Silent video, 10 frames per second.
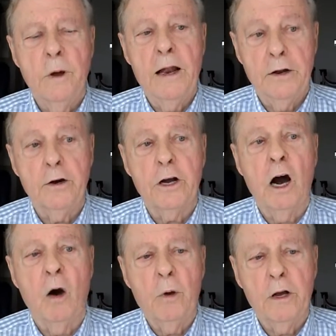We had
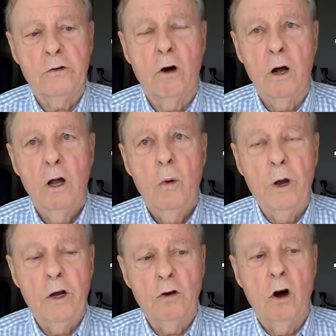intercom. We intercom. could talk. we
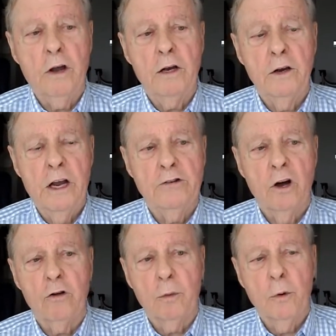could, could, talk into each
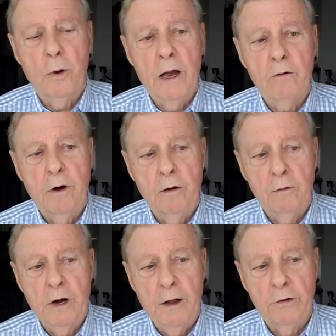other, but we had
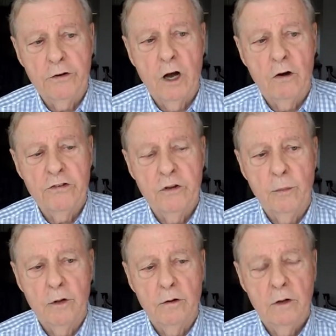radio silence.
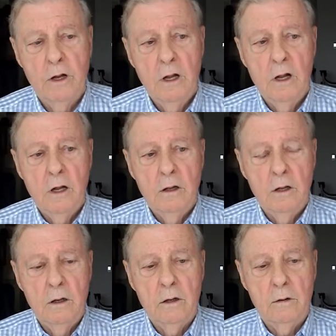The, the,
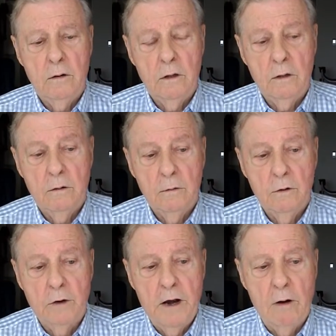the, the,
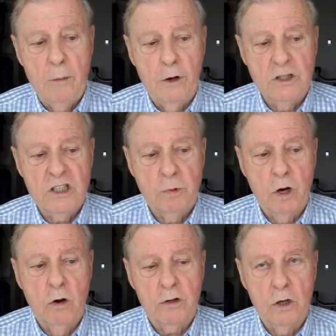the radio operators just
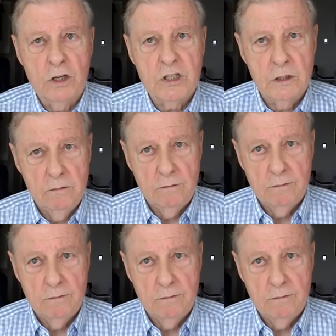went along to listen.